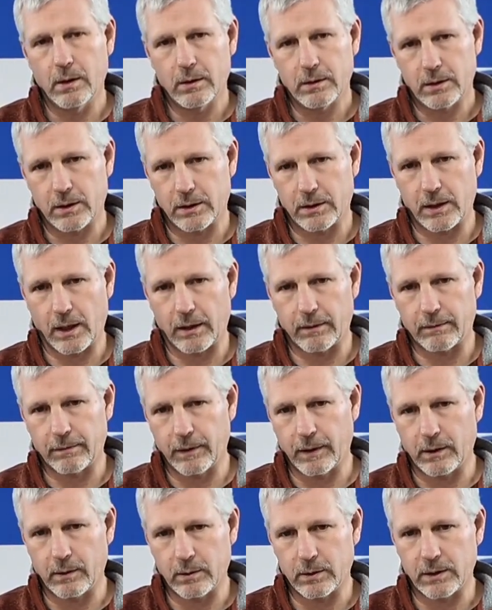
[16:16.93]
set
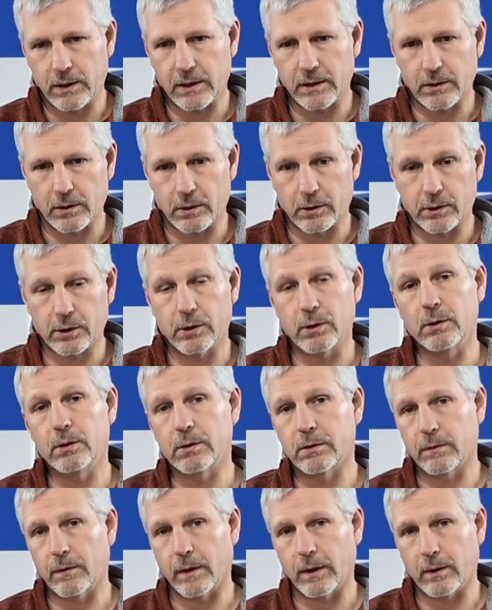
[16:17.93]
frequencies or
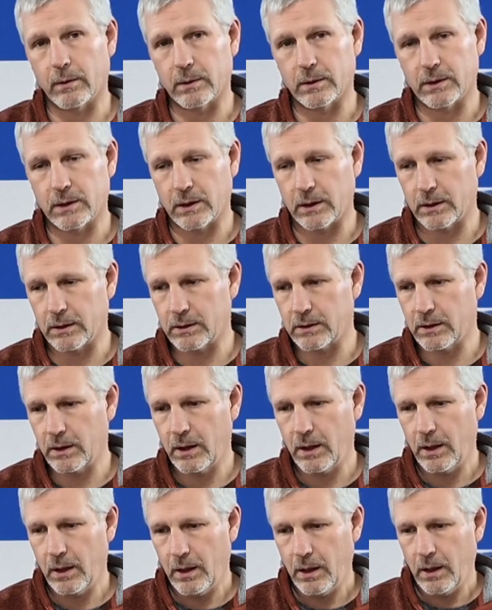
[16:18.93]
choose frequencies
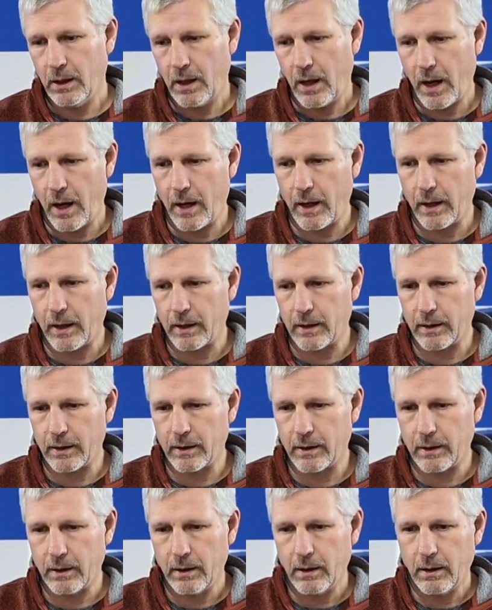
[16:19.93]

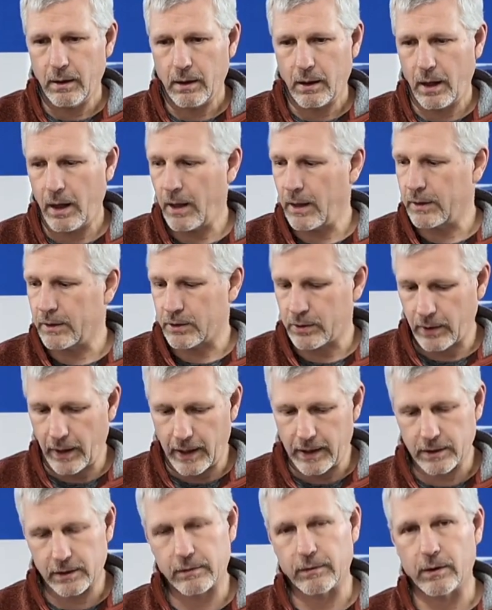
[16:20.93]
and
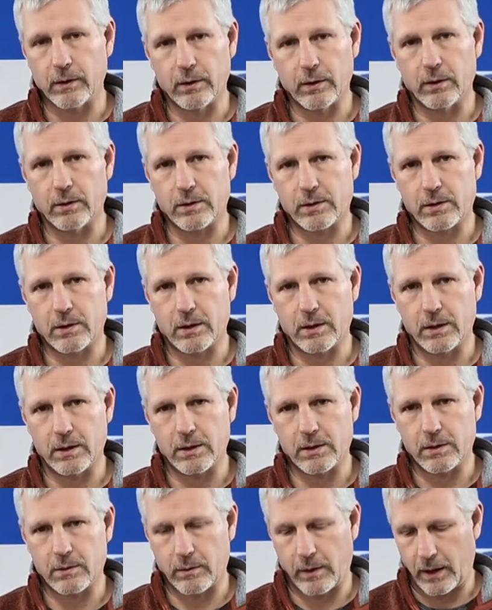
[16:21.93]
transfer those to
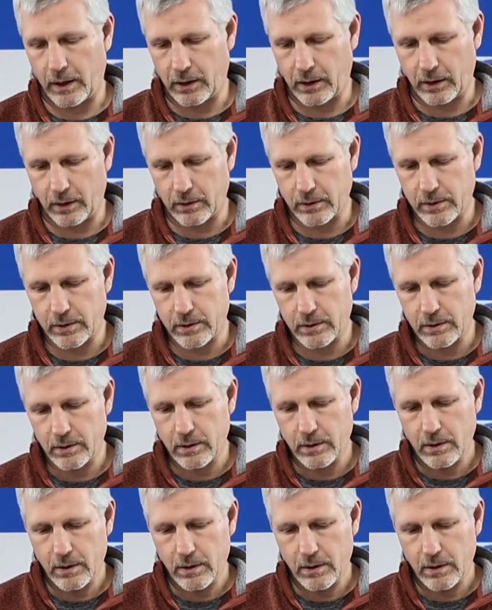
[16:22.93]
these radios.